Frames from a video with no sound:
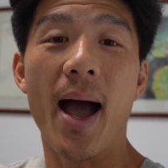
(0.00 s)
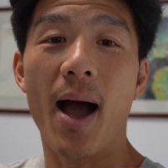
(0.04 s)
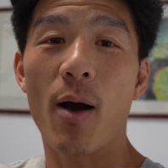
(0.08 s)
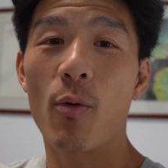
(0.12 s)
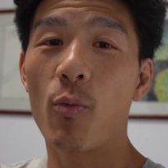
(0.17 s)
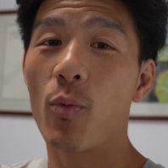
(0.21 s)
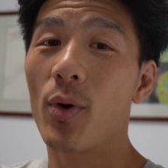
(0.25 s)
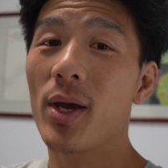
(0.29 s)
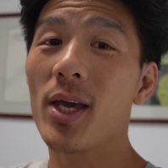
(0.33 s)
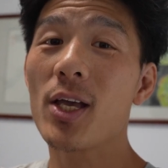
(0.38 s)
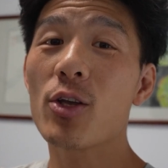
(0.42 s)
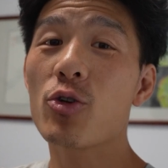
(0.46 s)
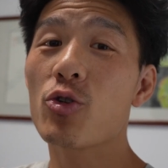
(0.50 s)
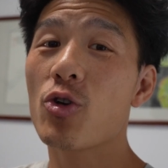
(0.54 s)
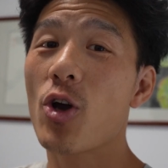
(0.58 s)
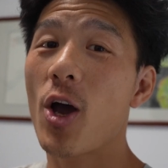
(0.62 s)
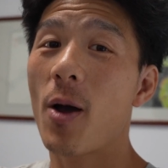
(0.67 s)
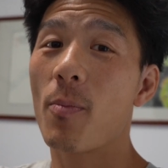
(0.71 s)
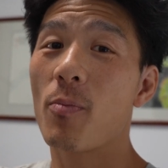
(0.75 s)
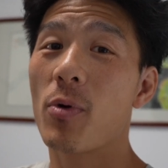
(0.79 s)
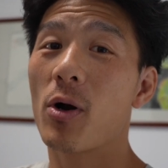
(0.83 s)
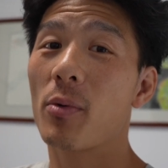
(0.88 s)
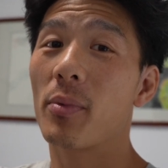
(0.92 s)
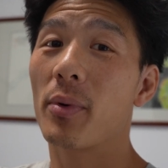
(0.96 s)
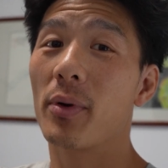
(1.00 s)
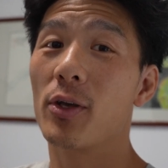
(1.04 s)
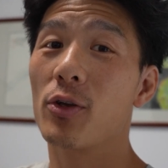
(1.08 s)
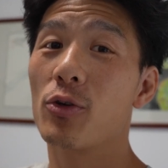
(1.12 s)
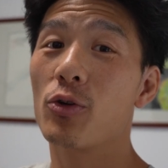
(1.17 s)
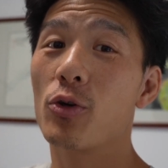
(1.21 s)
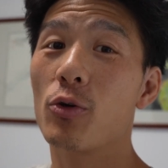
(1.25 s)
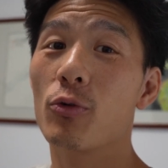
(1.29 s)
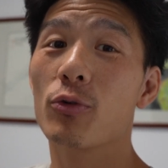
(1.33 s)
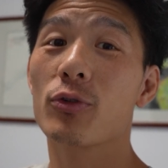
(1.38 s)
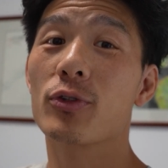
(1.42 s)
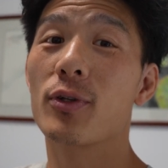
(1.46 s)
WeChat probably
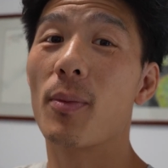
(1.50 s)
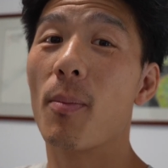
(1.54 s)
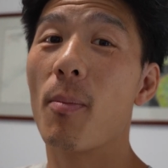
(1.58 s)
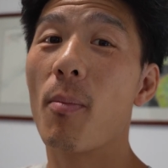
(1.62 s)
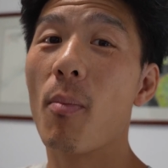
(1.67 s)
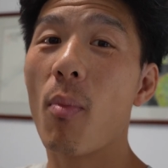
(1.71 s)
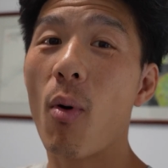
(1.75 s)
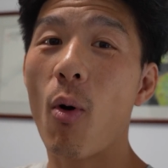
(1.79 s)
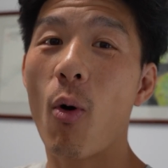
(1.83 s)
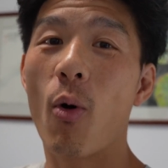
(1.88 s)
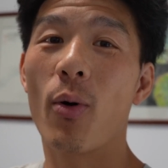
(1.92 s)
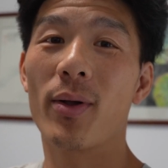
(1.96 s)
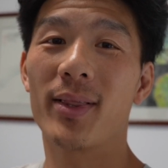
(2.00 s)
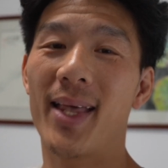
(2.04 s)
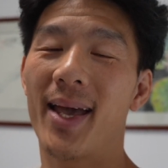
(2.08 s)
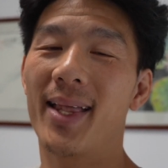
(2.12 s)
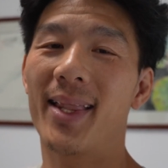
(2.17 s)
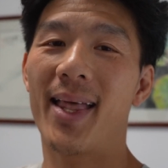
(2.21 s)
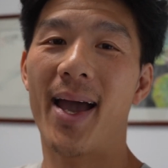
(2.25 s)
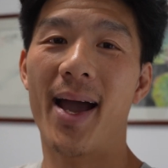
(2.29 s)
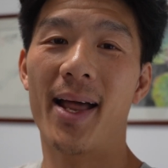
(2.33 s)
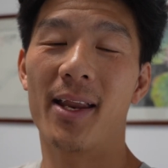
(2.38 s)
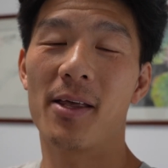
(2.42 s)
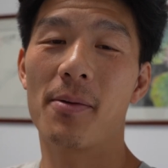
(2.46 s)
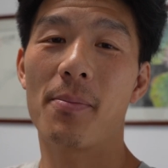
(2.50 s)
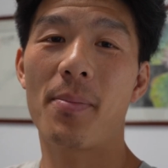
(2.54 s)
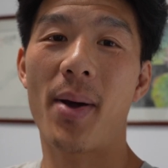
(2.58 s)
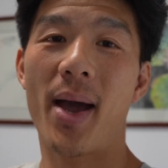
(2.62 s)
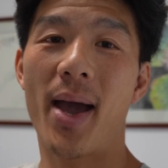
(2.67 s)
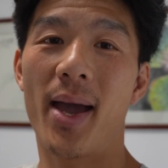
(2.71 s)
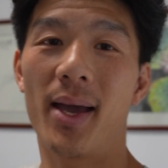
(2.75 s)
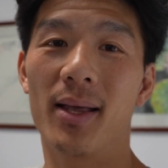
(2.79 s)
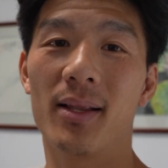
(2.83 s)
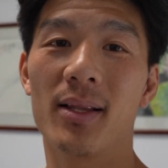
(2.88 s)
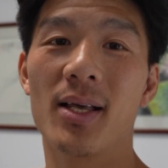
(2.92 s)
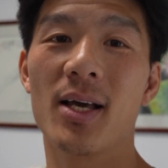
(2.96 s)
used more than
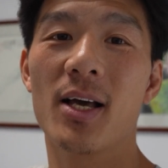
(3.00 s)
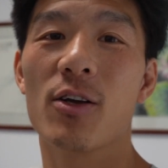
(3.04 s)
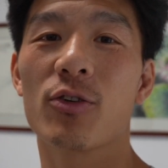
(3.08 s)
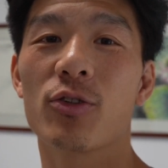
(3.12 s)
Alipay.